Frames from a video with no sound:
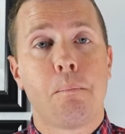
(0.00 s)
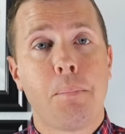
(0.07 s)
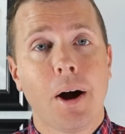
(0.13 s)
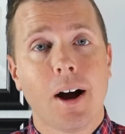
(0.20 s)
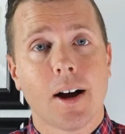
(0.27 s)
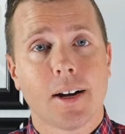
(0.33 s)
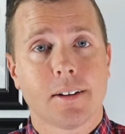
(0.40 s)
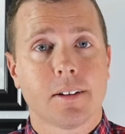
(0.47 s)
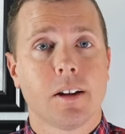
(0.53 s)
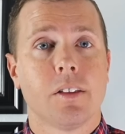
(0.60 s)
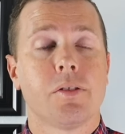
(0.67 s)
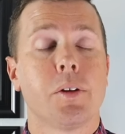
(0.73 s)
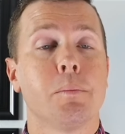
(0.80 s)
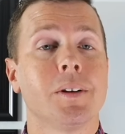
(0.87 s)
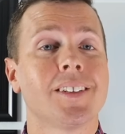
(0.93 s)
But
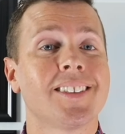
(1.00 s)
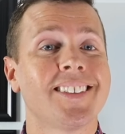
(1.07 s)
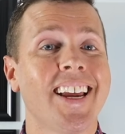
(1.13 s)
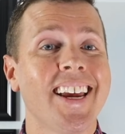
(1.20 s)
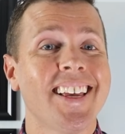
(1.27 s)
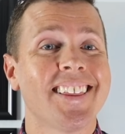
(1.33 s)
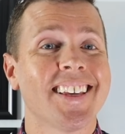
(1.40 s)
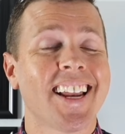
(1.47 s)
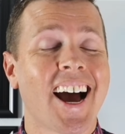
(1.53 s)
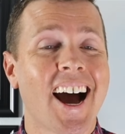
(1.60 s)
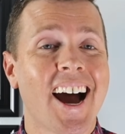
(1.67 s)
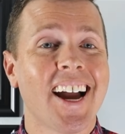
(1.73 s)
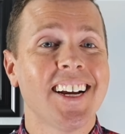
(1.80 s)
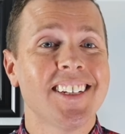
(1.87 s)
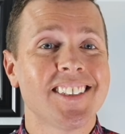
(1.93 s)
the mistake that
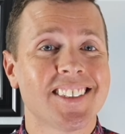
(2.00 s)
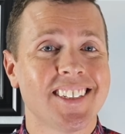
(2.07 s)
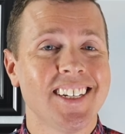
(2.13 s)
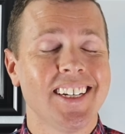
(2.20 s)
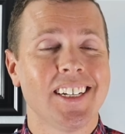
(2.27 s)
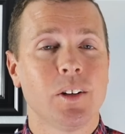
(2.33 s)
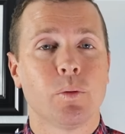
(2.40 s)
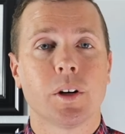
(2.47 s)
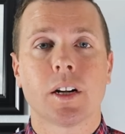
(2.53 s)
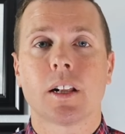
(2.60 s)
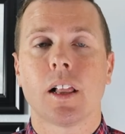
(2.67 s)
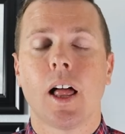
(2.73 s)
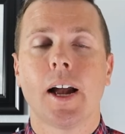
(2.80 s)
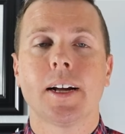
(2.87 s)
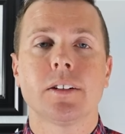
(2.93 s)
I see when
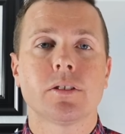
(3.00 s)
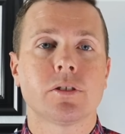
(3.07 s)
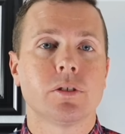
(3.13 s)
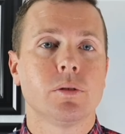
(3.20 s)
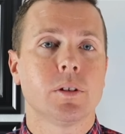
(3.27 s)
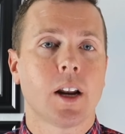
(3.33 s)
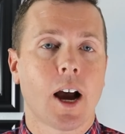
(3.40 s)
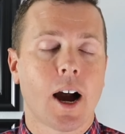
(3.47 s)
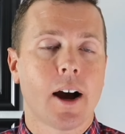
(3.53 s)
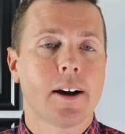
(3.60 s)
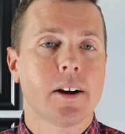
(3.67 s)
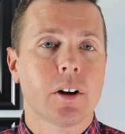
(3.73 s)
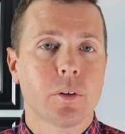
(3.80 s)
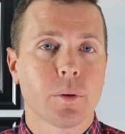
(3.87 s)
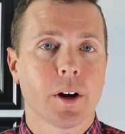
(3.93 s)
clients do an
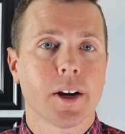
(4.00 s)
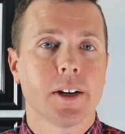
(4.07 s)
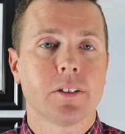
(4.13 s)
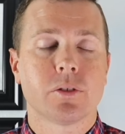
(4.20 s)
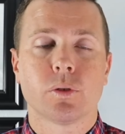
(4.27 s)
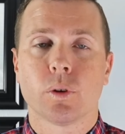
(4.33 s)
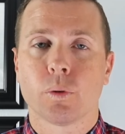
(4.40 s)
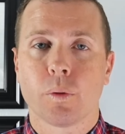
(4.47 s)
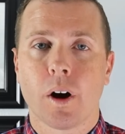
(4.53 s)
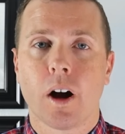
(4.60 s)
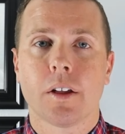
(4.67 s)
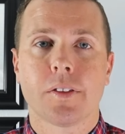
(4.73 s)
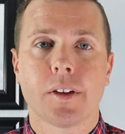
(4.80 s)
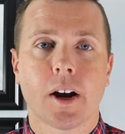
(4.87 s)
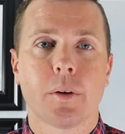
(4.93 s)
IRA to a
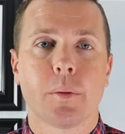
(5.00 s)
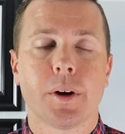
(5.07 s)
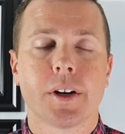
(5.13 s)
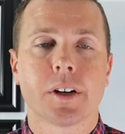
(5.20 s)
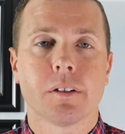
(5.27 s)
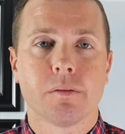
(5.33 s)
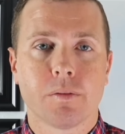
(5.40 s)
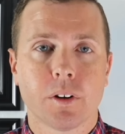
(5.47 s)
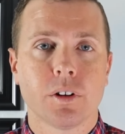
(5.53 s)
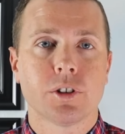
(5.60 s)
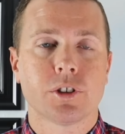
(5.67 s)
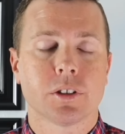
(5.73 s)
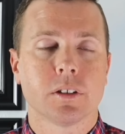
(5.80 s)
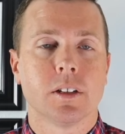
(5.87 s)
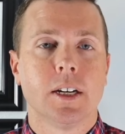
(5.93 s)
Roth IRA
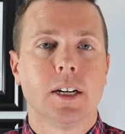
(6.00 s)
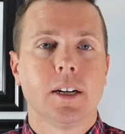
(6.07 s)
conversion